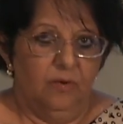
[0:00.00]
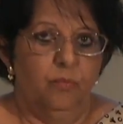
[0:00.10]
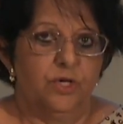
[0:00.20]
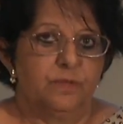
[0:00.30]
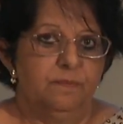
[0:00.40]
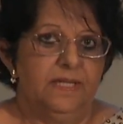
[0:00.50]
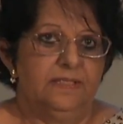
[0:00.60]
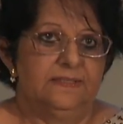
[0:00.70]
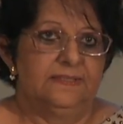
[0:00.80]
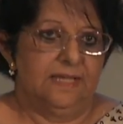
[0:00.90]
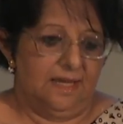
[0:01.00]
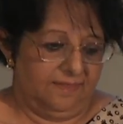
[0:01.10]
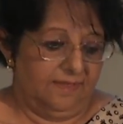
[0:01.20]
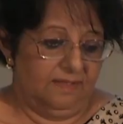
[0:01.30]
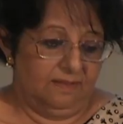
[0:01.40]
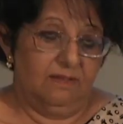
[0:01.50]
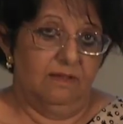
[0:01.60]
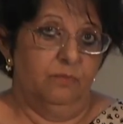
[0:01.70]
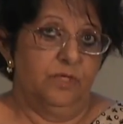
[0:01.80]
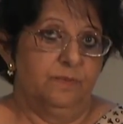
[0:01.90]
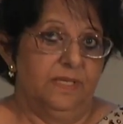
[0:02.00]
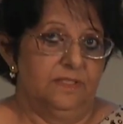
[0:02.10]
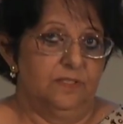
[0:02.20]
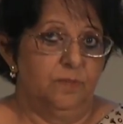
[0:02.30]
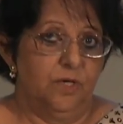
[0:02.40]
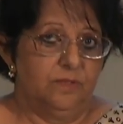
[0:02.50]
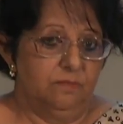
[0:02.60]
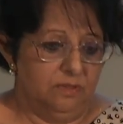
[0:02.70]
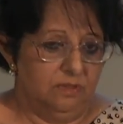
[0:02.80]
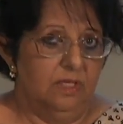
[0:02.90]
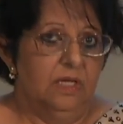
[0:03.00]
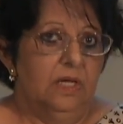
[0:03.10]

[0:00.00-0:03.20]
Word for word: which makes, I think, uh, which makes this possible,